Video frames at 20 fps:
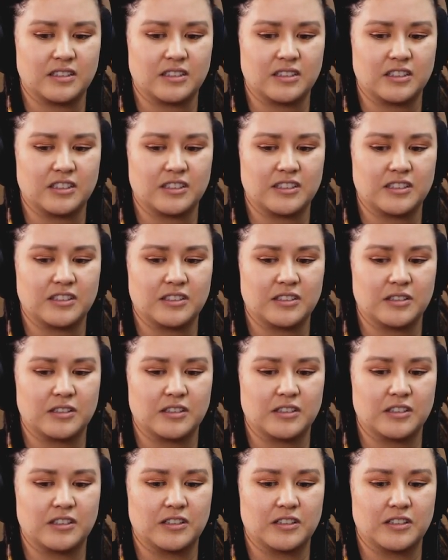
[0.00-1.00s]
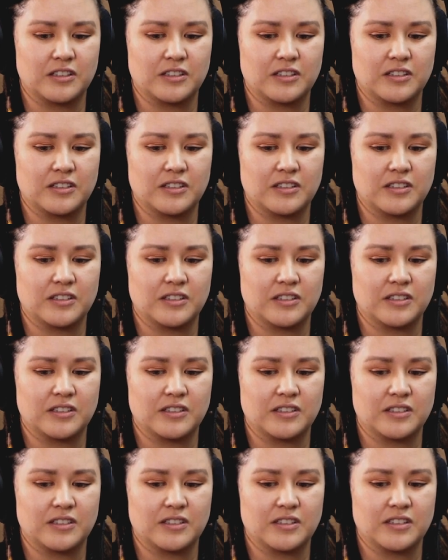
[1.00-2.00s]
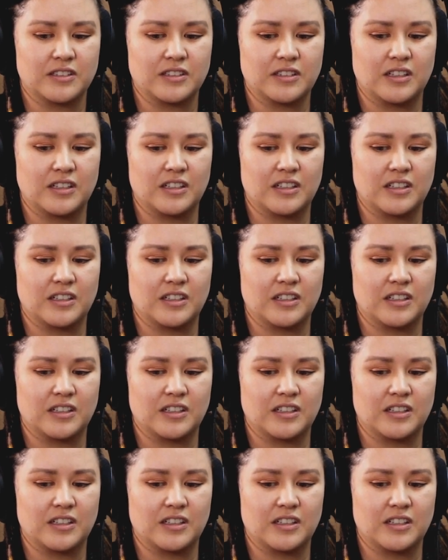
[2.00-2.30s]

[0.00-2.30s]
Nobody speaks.